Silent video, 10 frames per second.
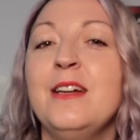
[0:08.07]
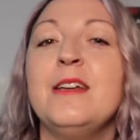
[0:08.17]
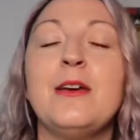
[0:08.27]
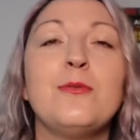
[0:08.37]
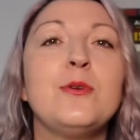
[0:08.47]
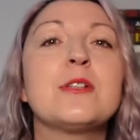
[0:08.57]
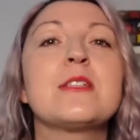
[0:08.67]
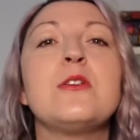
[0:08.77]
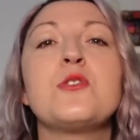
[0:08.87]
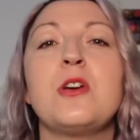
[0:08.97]
Now, full
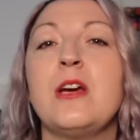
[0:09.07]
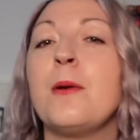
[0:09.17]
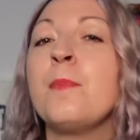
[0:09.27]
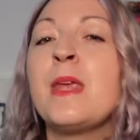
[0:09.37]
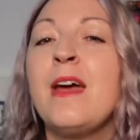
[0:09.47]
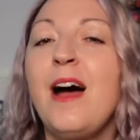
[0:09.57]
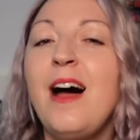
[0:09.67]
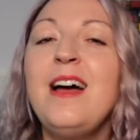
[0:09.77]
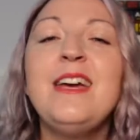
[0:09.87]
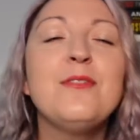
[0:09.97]
disclosure here,
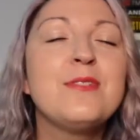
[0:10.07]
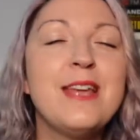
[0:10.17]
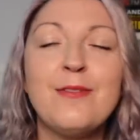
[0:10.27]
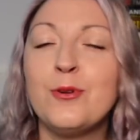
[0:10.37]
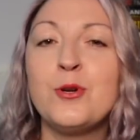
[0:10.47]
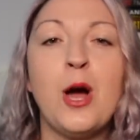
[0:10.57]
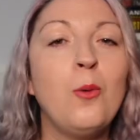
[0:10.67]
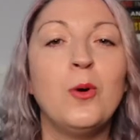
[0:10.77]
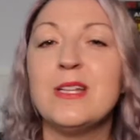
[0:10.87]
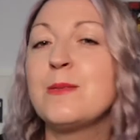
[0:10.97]
I have never
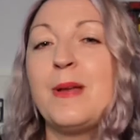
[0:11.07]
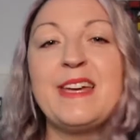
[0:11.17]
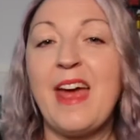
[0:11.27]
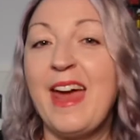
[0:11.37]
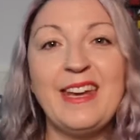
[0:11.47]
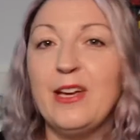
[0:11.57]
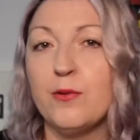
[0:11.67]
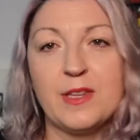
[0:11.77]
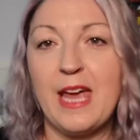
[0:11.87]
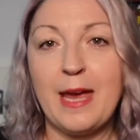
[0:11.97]
not once played any
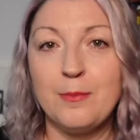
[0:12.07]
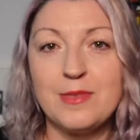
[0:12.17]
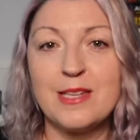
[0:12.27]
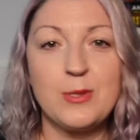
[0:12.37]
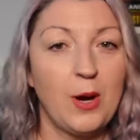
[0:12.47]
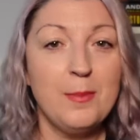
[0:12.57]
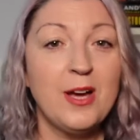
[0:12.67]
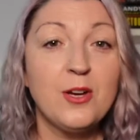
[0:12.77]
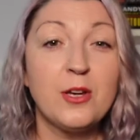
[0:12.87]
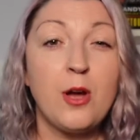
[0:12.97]
of the games, so I'm
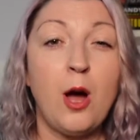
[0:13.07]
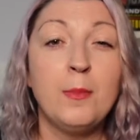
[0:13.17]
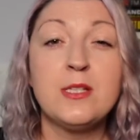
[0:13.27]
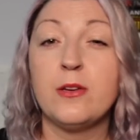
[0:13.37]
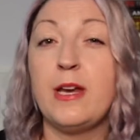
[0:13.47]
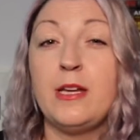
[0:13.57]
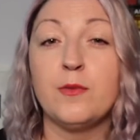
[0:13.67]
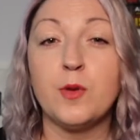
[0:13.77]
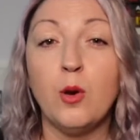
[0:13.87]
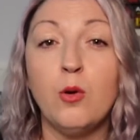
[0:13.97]
not going to comment on any
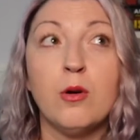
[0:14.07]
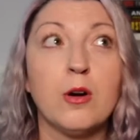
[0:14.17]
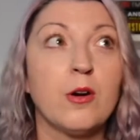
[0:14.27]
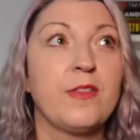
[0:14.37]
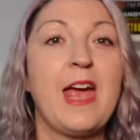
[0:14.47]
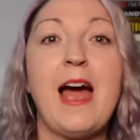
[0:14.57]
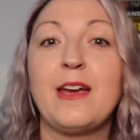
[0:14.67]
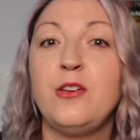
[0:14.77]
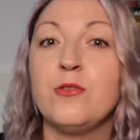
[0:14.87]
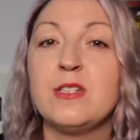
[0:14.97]
of the lore or the
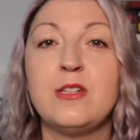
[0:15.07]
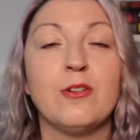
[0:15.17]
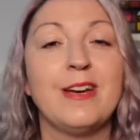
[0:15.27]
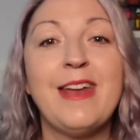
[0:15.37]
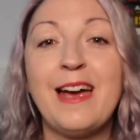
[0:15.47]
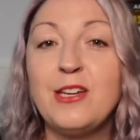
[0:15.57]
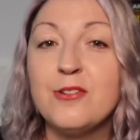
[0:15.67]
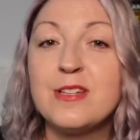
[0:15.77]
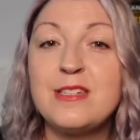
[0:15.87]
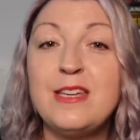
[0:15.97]
accuracy or
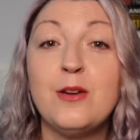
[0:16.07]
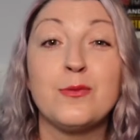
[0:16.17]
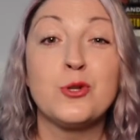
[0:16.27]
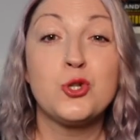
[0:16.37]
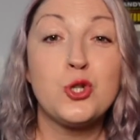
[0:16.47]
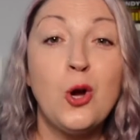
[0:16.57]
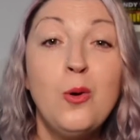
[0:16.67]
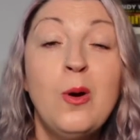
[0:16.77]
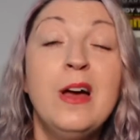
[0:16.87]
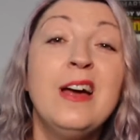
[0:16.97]
inaccuracy of the
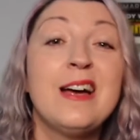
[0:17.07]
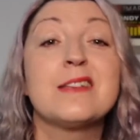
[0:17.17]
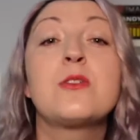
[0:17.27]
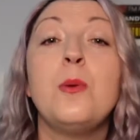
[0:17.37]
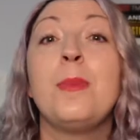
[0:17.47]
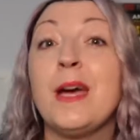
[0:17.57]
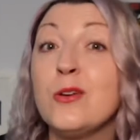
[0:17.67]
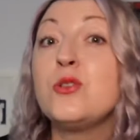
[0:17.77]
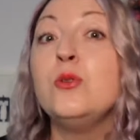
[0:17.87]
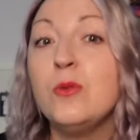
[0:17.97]
show as
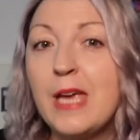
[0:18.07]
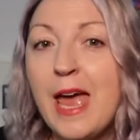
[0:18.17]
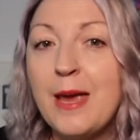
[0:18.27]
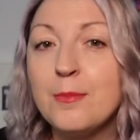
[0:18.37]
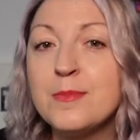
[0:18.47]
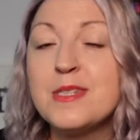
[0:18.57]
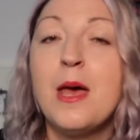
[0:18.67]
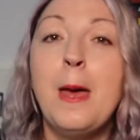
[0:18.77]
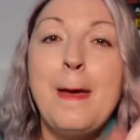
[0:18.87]
compared to the games.